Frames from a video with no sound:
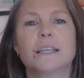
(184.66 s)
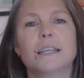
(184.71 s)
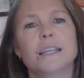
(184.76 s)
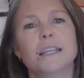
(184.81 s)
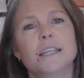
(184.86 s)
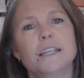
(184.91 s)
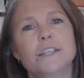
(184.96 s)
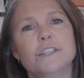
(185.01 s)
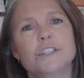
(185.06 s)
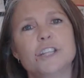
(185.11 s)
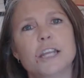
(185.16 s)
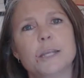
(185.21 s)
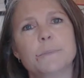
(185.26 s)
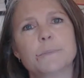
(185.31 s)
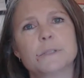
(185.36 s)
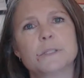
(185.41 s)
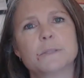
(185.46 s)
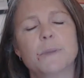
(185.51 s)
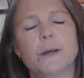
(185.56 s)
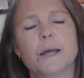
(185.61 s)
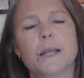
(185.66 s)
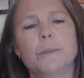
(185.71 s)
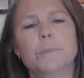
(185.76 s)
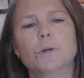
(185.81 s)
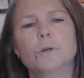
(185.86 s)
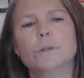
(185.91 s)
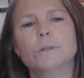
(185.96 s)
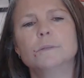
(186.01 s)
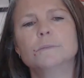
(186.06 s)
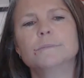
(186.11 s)
in the King James
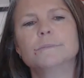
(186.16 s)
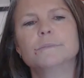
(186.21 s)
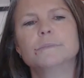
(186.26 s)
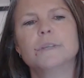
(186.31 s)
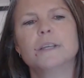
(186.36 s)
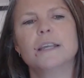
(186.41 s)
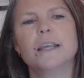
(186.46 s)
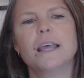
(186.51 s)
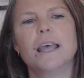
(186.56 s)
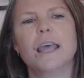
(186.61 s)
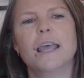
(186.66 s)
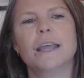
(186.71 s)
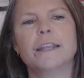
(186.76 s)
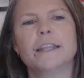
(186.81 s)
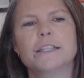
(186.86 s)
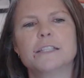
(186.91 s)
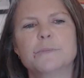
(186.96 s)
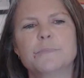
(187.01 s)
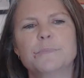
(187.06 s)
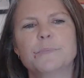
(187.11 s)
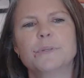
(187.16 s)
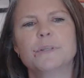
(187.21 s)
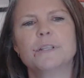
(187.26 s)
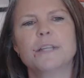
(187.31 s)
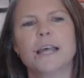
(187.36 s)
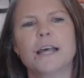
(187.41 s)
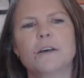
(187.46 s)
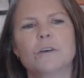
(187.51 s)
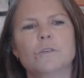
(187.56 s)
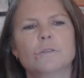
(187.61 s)
Bible. And it's
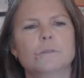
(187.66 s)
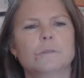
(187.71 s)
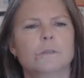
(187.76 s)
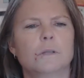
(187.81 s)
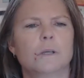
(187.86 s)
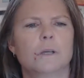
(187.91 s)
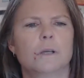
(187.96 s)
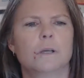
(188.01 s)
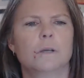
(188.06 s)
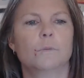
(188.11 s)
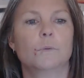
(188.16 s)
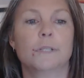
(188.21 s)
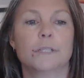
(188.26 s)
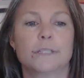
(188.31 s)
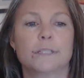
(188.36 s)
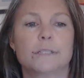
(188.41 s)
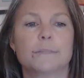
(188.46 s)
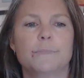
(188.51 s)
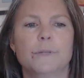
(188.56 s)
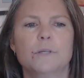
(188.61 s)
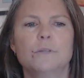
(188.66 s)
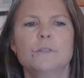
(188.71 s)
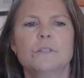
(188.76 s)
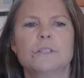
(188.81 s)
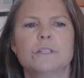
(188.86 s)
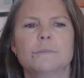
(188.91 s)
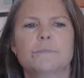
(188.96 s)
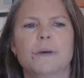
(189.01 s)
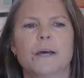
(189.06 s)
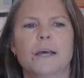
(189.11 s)
put out, uh, well, it's
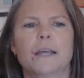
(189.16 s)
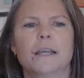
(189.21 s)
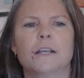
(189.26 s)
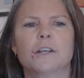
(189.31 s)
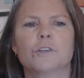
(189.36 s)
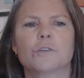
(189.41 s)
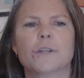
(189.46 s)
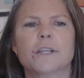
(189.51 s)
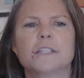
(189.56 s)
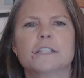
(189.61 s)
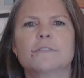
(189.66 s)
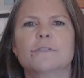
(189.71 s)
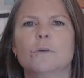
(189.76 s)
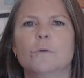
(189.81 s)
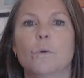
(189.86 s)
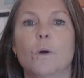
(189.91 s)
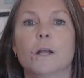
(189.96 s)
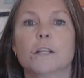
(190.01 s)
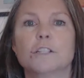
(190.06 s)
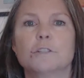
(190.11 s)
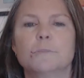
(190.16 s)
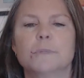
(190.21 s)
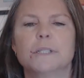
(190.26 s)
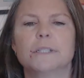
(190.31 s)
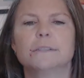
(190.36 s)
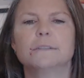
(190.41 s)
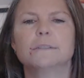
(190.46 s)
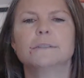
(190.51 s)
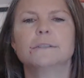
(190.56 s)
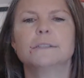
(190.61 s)
posted by a graceful
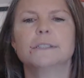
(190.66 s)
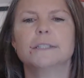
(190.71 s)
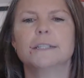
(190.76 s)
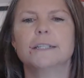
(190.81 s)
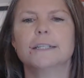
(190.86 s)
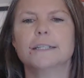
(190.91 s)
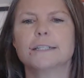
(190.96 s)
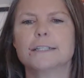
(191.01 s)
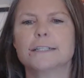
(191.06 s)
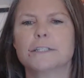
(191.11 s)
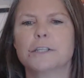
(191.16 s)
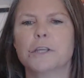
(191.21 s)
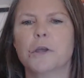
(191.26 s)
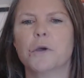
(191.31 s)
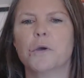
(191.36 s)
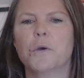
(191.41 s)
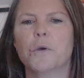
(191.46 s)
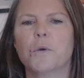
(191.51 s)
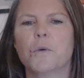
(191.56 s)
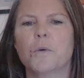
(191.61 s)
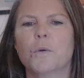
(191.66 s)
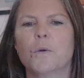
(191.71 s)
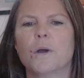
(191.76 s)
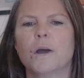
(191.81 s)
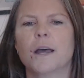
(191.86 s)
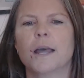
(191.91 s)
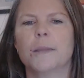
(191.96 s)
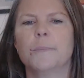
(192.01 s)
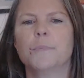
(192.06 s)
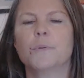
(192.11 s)
watchman. So
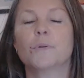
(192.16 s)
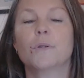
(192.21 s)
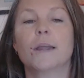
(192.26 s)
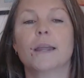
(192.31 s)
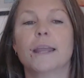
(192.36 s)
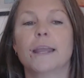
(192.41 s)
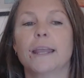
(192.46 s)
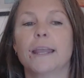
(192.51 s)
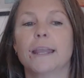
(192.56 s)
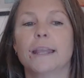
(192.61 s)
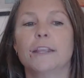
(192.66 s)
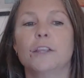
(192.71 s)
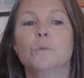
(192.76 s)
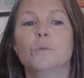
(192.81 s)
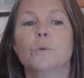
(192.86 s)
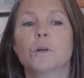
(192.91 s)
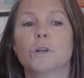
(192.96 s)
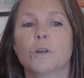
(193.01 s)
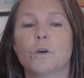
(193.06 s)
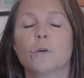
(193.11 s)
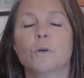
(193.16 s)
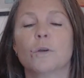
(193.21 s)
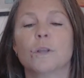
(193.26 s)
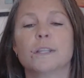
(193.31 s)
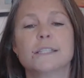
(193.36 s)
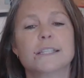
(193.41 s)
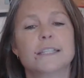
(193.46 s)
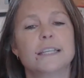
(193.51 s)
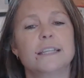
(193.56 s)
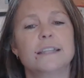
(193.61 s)
I pray you will go
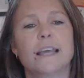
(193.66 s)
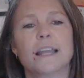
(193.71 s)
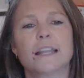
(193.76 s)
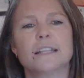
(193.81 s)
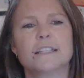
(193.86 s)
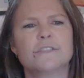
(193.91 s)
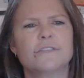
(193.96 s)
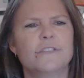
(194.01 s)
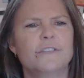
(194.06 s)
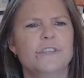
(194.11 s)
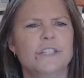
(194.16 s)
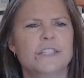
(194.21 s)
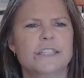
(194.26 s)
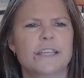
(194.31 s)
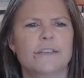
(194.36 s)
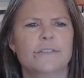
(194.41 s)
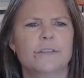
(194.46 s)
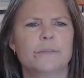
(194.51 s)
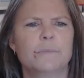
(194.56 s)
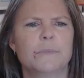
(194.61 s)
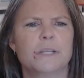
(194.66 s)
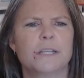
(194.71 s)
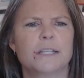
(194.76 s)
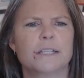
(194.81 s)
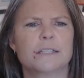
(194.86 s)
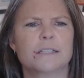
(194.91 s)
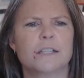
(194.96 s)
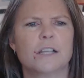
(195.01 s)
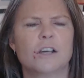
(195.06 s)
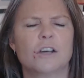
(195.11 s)
and see that. It's 57
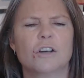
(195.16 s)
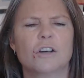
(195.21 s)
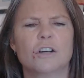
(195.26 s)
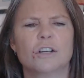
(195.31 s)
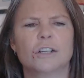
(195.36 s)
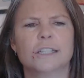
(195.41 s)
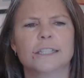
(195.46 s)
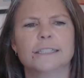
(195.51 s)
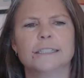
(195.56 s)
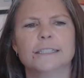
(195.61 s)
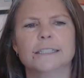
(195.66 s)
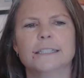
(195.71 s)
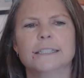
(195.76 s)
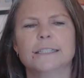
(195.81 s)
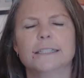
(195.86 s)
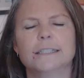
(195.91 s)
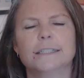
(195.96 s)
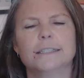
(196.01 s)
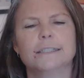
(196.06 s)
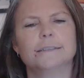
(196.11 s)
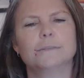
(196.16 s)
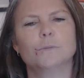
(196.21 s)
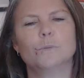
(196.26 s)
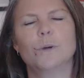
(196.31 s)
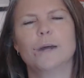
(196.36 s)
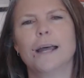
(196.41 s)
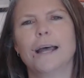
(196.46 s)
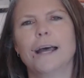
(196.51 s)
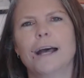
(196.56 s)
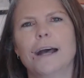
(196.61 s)
minutes long, and
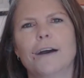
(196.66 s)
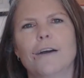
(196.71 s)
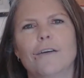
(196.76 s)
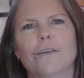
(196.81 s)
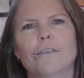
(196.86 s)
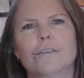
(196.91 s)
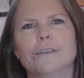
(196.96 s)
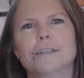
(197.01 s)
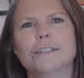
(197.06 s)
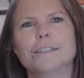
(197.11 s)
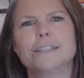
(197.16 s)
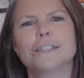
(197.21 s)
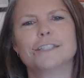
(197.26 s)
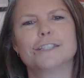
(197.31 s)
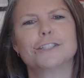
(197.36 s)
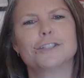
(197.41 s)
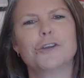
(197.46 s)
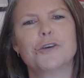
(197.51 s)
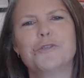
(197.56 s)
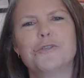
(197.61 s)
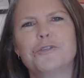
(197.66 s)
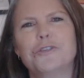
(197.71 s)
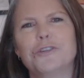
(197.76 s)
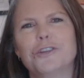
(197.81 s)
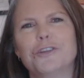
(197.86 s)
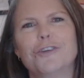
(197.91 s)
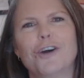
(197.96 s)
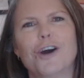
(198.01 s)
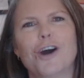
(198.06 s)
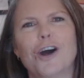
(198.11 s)
wow, it's just so
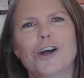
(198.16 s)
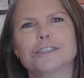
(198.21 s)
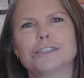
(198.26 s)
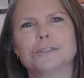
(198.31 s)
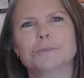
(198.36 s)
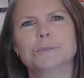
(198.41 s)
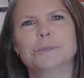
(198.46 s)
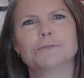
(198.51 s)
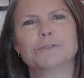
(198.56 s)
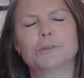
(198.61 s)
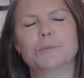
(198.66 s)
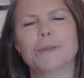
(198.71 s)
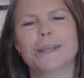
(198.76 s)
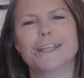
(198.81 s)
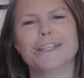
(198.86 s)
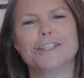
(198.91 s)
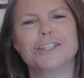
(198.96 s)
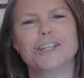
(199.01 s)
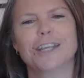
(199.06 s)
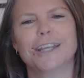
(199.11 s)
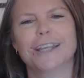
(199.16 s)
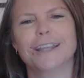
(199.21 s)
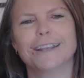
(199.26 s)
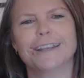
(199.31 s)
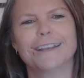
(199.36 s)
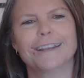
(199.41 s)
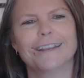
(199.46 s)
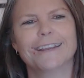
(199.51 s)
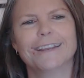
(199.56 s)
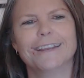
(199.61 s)
full of awesome
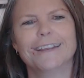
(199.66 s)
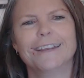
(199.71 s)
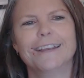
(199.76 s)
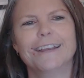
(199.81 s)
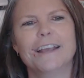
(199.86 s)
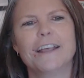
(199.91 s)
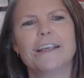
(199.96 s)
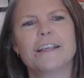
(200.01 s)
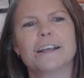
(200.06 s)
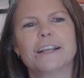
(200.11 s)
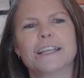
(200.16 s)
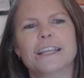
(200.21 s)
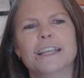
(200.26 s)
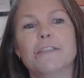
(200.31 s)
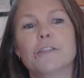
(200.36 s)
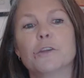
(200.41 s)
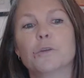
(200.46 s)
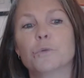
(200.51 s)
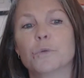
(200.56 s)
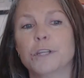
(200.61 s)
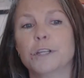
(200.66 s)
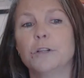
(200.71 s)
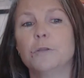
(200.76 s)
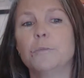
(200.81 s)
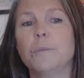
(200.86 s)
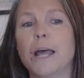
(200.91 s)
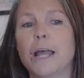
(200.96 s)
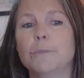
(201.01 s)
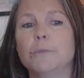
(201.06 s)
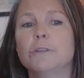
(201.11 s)
information. Again, the
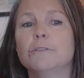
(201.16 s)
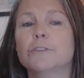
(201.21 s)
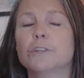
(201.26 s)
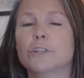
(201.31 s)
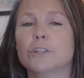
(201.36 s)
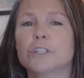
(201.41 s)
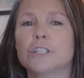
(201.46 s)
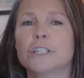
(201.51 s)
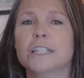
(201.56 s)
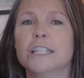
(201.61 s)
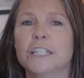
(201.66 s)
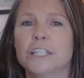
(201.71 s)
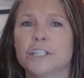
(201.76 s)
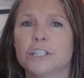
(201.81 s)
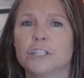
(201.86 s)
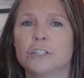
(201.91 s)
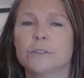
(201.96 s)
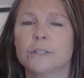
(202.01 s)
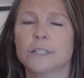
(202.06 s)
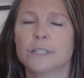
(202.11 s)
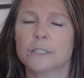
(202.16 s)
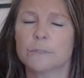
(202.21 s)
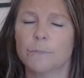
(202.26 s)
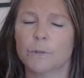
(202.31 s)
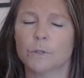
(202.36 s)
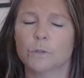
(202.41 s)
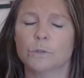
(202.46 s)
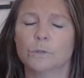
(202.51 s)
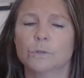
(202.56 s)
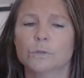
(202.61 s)
Real Bible Version issue
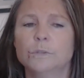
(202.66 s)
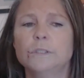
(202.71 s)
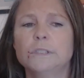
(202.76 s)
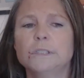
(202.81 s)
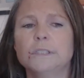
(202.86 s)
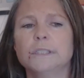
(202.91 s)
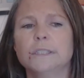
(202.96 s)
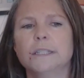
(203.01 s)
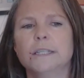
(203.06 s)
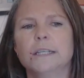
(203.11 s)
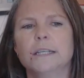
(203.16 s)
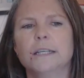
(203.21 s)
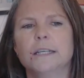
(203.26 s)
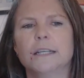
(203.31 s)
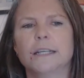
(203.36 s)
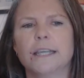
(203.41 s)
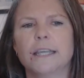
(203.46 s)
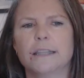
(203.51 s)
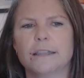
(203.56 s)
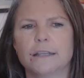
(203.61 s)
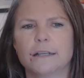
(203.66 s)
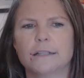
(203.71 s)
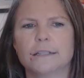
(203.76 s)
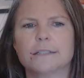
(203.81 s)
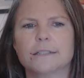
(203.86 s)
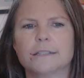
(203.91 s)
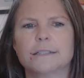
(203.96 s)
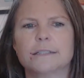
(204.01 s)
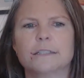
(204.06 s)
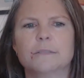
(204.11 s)
exposed
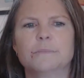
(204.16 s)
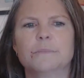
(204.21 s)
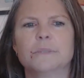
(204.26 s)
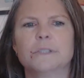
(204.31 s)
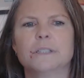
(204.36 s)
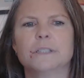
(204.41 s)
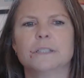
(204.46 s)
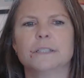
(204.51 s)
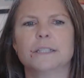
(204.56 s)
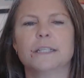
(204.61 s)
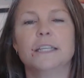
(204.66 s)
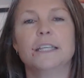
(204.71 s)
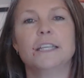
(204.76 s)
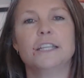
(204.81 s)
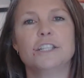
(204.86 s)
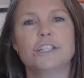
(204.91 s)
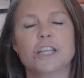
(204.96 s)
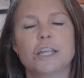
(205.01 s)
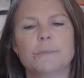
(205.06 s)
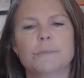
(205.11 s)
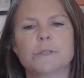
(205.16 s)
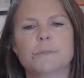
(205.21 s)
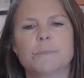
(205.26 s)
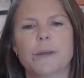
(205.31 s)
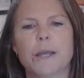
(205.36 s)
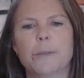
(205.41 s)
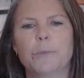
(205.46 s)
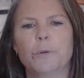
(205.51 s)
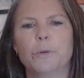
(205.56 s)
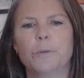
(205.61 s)
Catholicism in the King James
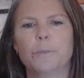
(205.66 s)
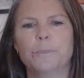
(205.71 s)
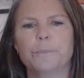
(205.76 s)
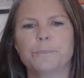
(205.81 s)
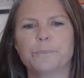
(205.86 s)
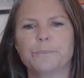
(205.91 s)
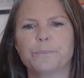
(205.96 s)
Bible.